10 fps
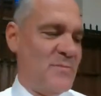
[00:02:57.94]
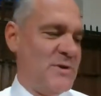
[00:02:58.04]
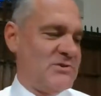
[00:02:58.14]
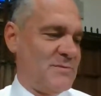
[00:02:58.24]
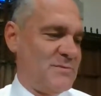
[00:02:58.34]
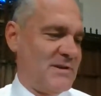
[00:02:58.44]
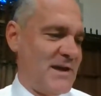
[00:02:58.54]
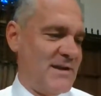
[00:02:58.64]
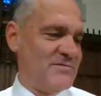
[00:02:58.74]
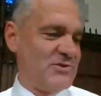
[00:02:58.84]
bishop to
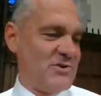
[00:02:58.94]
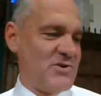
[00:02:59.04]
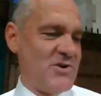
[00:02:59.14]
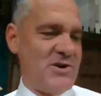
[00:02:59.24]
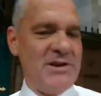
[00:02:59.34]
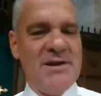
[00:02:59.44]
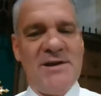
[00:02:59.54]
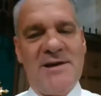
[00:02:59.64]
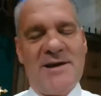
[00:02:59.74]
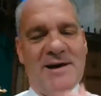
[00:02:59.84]
kind of turn
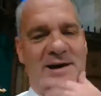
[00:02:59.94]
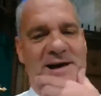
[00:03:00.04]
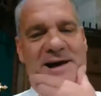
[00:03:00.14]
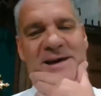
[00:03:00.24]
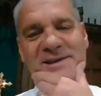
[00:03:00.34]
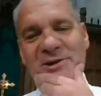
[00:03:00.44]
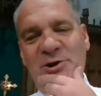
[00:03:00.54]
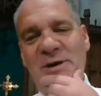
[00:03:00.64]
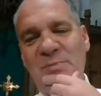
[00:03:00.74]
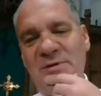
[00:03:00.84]

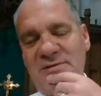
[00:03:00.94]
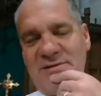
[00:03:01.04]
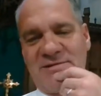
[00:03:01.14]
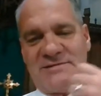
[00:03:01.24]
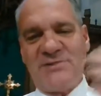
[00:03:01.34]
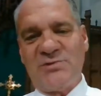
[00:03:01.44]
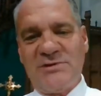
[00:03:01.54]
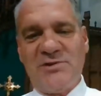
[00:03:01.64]
Europe, Central